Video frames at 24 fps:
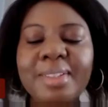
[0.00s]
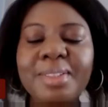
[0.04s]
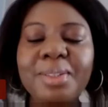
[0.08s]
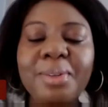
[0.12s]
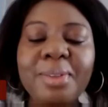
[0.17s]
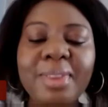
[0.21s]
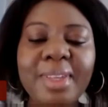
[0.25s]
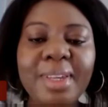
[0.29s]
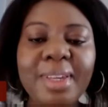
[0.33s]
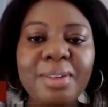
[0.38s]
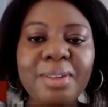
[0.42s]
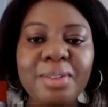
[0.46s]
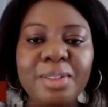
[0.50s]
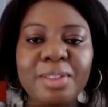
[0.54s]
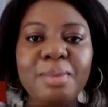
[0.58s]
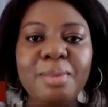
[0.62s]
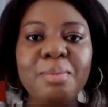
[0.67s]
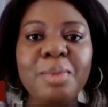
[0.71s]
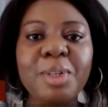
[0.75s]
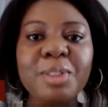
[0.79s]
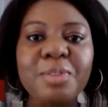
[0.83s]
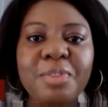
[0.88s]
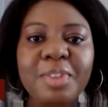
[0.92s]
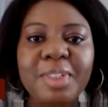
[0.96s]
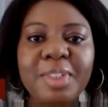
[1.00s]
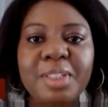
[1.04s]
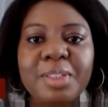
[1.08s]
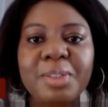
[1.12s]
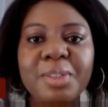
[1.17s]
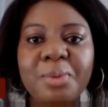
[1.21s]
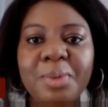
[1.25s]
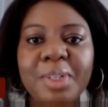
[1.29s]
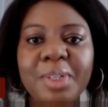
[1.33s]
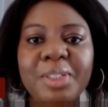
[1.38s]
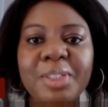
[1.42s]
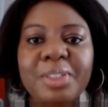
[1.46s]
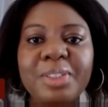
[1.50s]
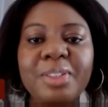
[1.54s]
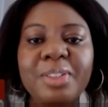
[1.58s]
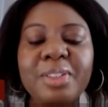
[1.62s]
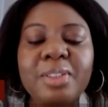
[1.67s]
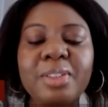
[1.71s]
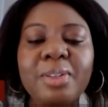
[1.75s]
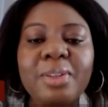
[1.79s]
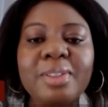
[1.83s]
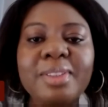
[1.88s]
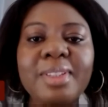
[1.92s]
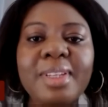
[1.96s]
So thank you so much for this question.
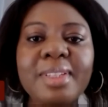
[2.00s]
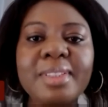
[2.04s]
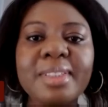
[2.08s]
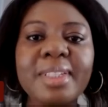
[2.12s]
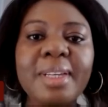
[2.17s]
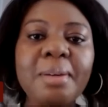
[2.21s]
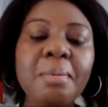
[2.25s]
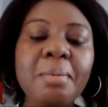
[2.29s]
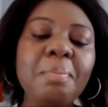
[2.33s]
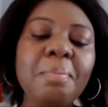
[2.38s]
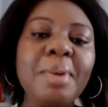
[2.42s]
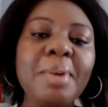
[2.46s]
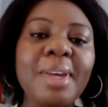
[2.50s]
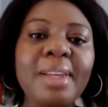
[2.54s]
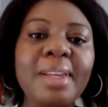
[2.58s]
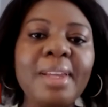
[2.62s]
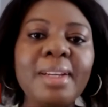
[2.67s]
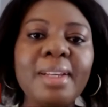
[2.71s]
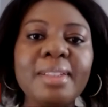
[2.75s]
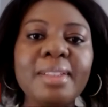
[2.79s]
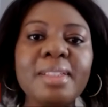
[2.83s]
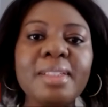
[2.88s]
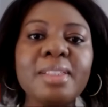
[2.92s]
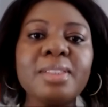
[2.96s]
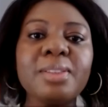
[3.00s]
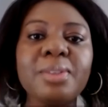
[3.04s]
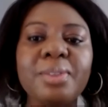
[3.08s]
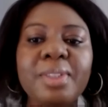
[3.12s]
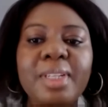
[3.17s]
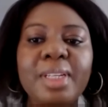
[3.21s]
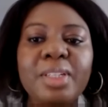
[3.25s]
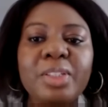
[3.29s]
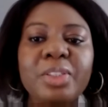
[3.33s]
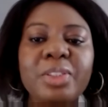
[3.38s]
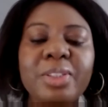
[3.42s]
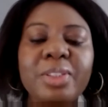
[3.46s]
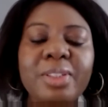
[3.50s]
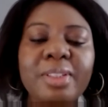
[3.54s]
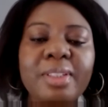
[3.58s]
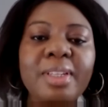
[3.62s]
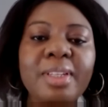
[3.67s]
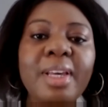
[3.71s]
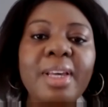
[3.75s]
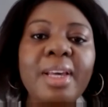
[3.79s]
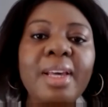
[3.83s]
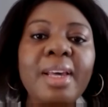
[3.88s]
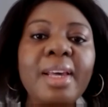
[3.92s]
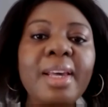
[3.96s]
So this campaign and this donation,
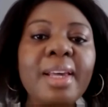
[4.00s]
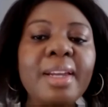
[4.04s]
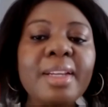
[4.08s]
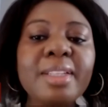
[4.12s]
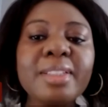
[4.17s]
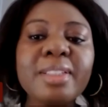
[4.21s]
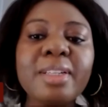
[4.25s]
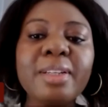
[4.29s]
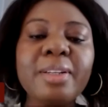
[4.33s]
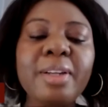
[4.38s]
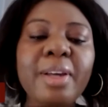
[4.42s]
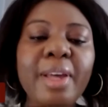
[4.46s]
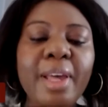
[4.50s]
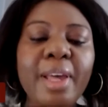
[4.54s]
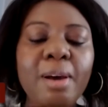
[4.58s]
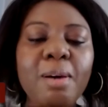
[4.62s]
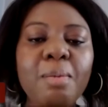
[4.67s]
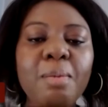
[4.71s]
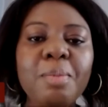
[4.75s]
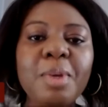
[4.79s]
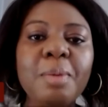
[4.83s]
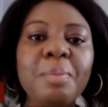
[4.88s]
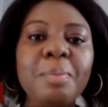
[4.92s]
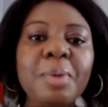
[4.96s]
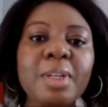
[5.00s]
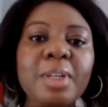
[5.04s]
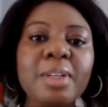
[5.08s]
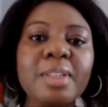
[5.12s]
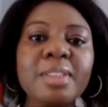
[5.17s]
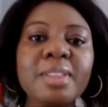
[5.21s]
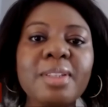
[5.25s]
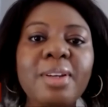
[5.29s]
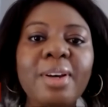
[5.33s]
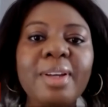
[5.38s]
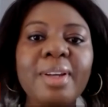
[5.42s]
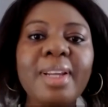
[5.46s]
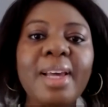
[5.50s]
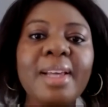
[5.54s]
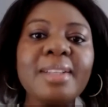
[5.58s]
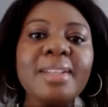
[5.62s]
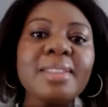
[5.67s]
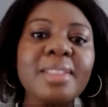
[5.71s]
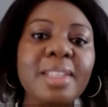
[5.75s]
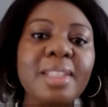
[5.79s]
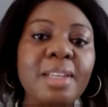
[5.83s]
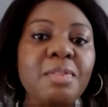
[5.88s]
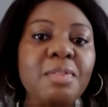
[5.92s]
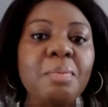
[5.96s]
it is going to help me, because God
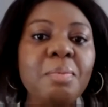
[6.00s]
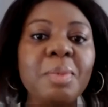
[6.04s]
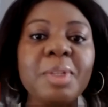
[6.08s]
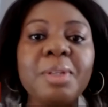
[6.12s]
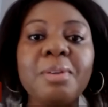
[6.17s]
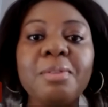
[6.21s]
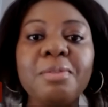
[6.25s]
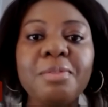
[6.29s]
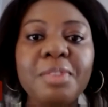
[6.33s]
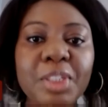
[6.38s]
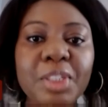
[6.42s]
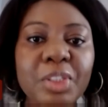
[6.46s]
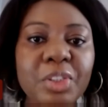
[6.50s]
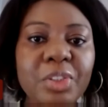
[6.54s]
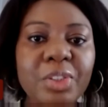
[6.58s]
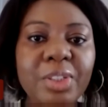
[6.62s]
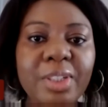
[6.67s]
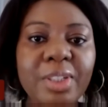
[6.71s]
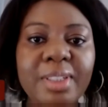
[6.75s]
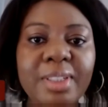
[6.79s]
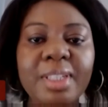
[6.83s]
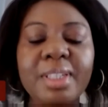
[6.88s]
has given me the vision.